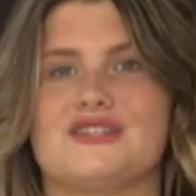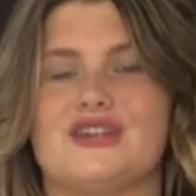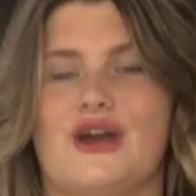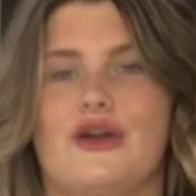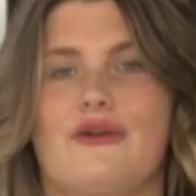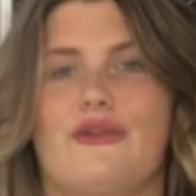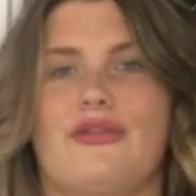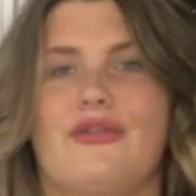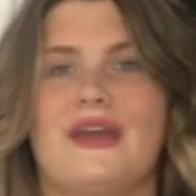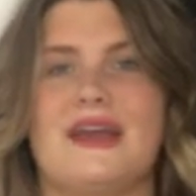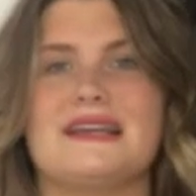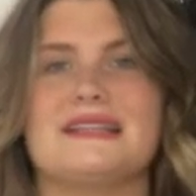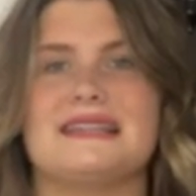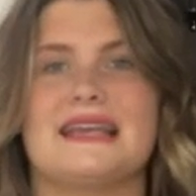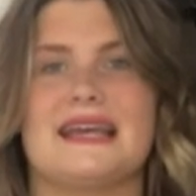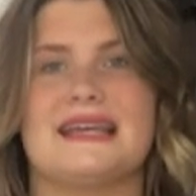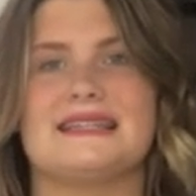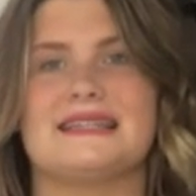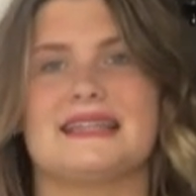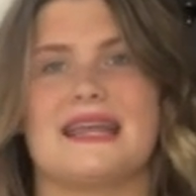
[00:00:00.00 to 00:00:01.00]
so this
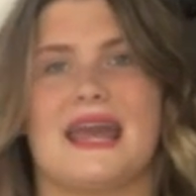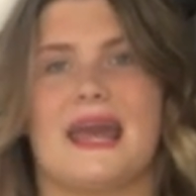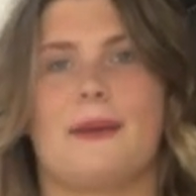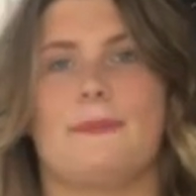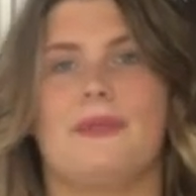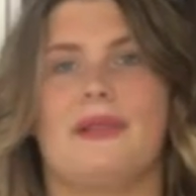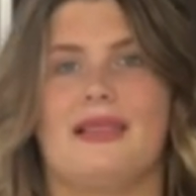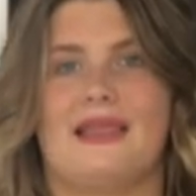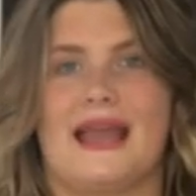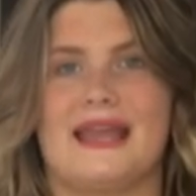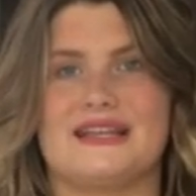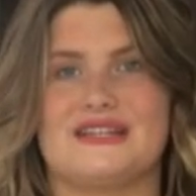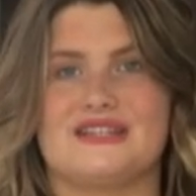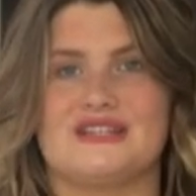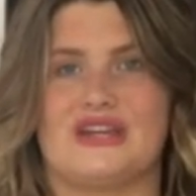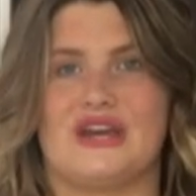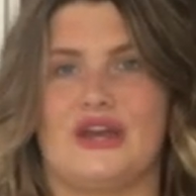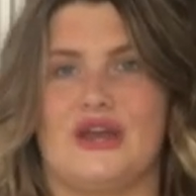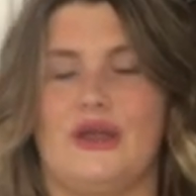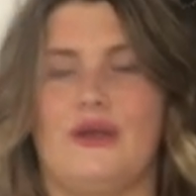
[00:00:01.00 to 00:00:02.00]
is the play
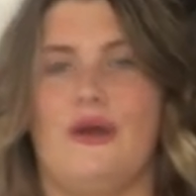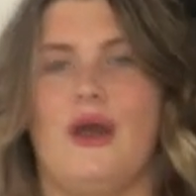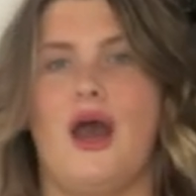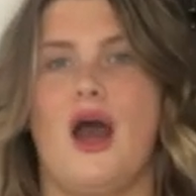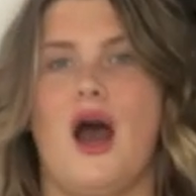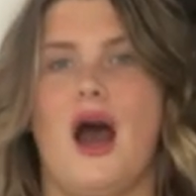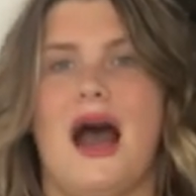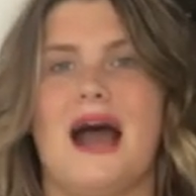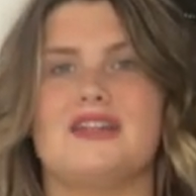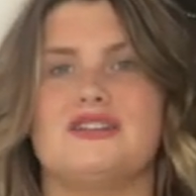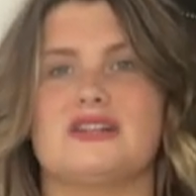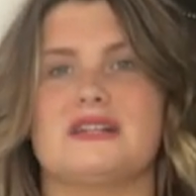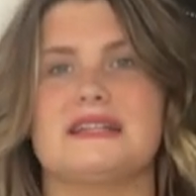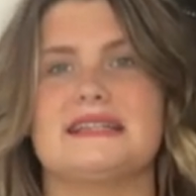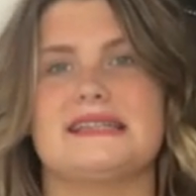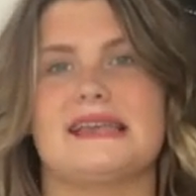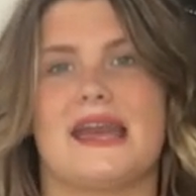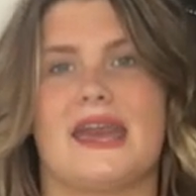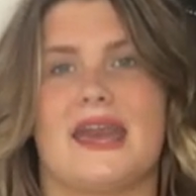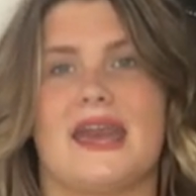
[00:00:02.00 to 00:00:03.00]
suit as you can
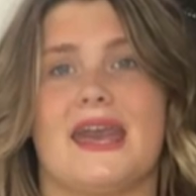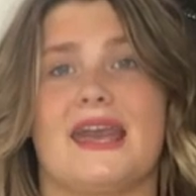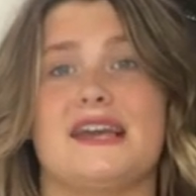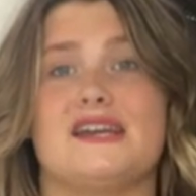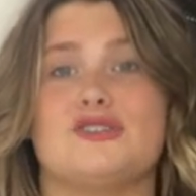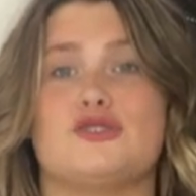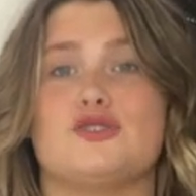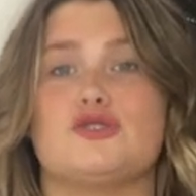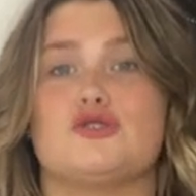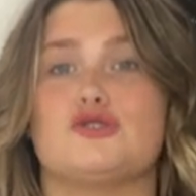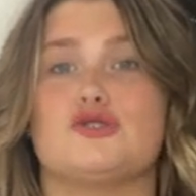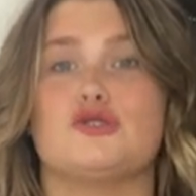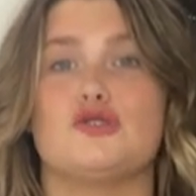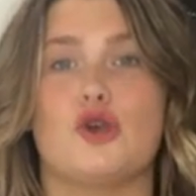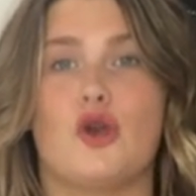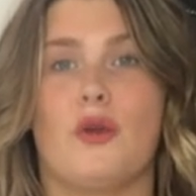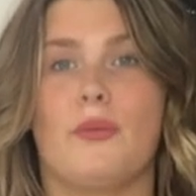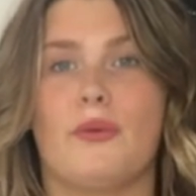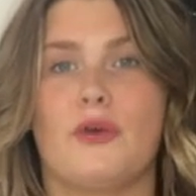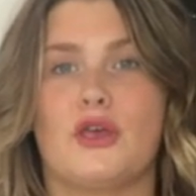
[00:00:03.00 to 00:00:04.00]
see it is
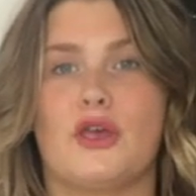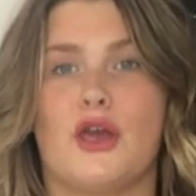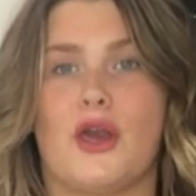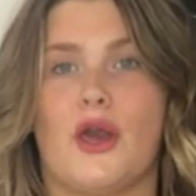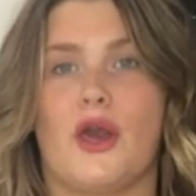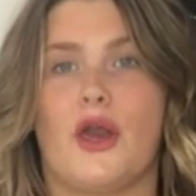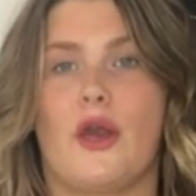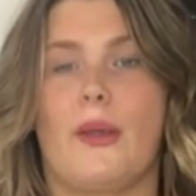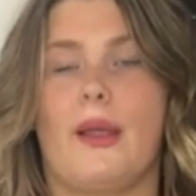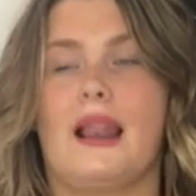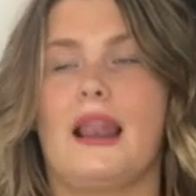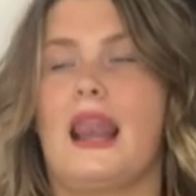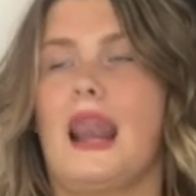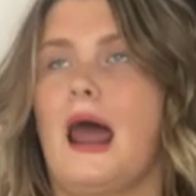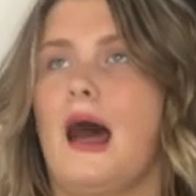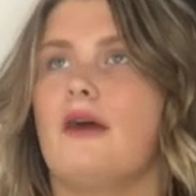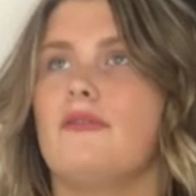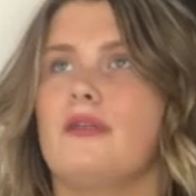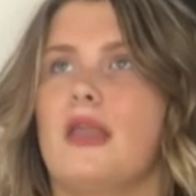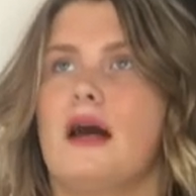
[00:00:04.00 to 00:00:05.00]
super cute
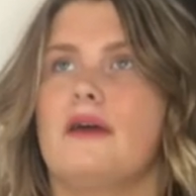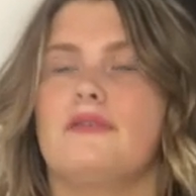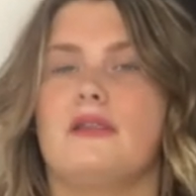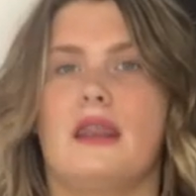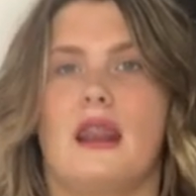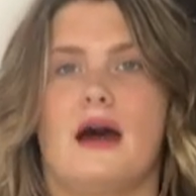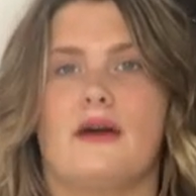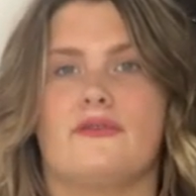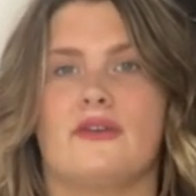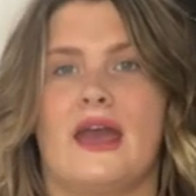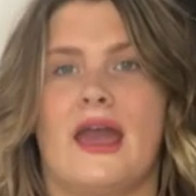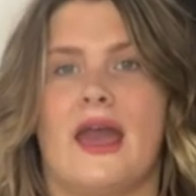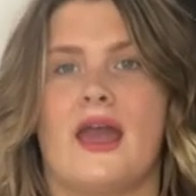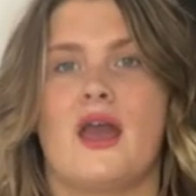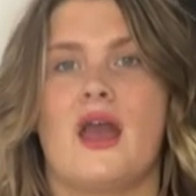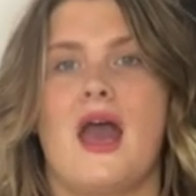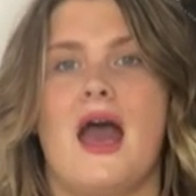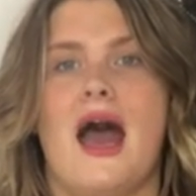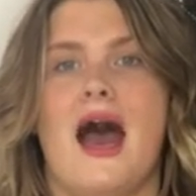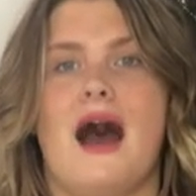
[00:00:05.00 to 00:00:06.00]
love love love it
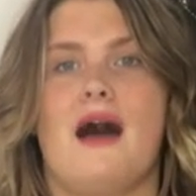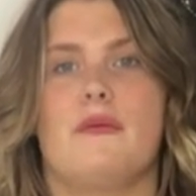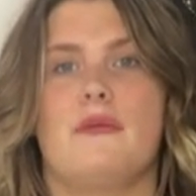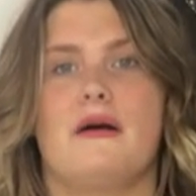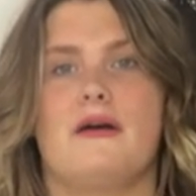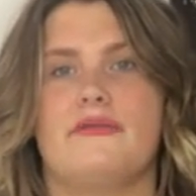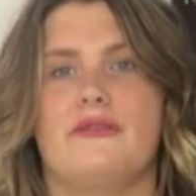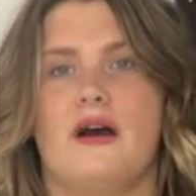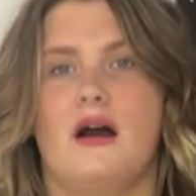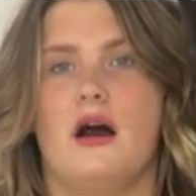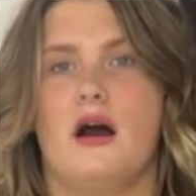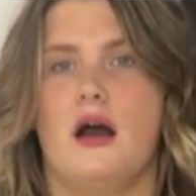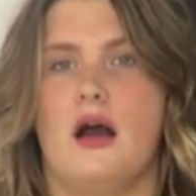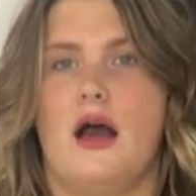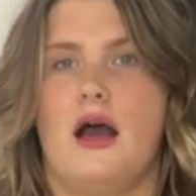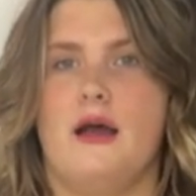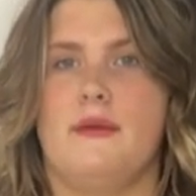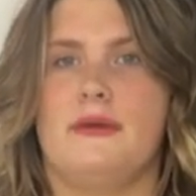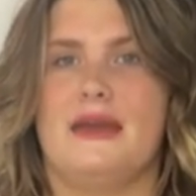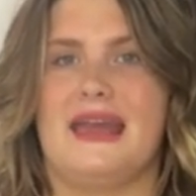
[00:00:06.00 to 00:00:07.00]
however
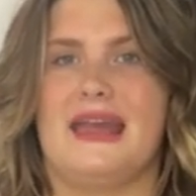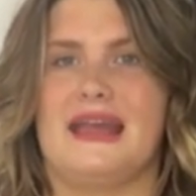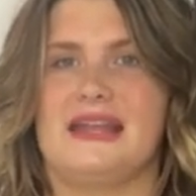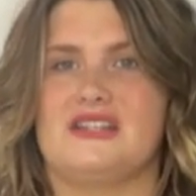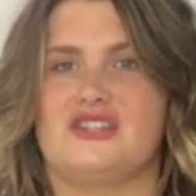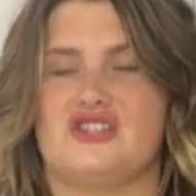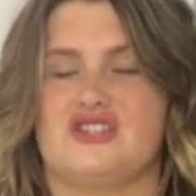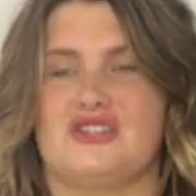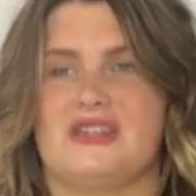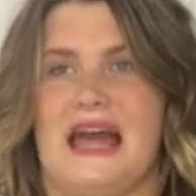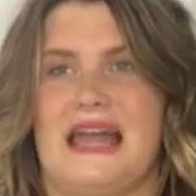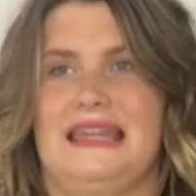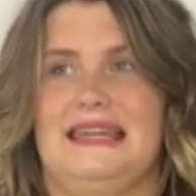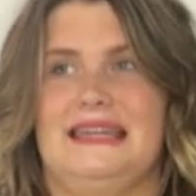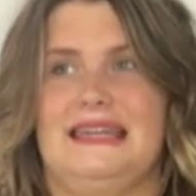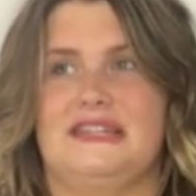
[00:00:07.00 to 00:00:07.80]
um, it is just that